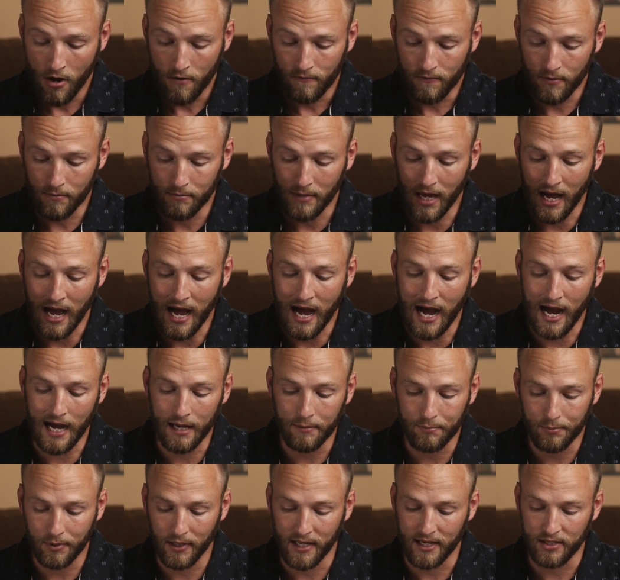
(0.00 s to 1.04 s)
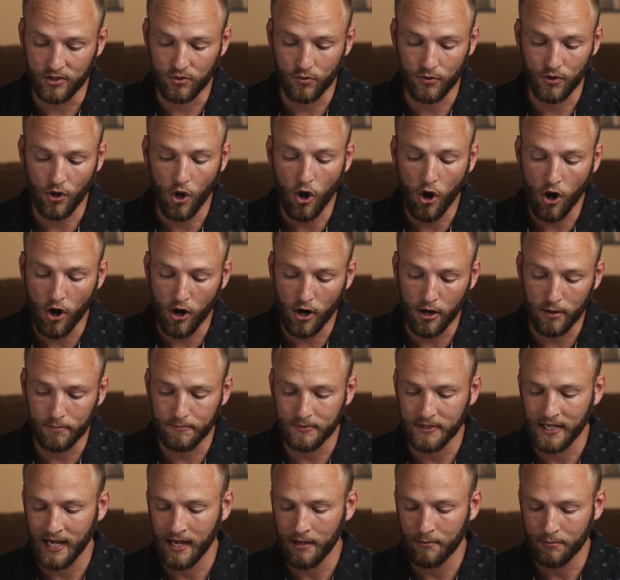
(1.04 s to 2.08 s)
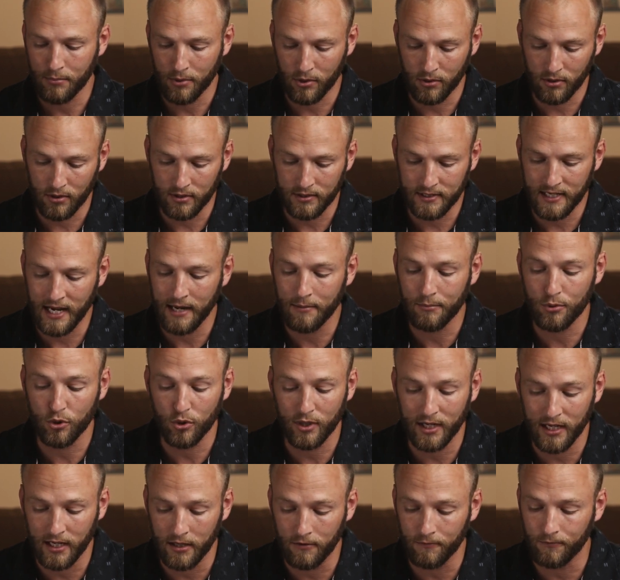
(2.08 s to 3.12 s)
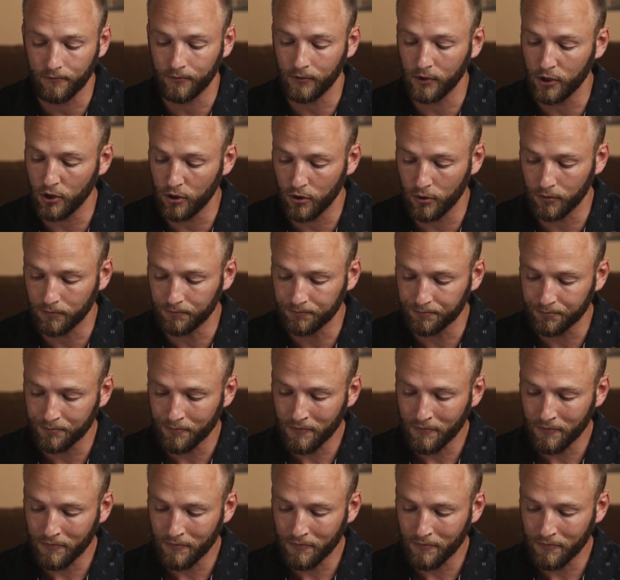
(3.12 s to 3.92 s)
from the high place with harp, tambourine, flute."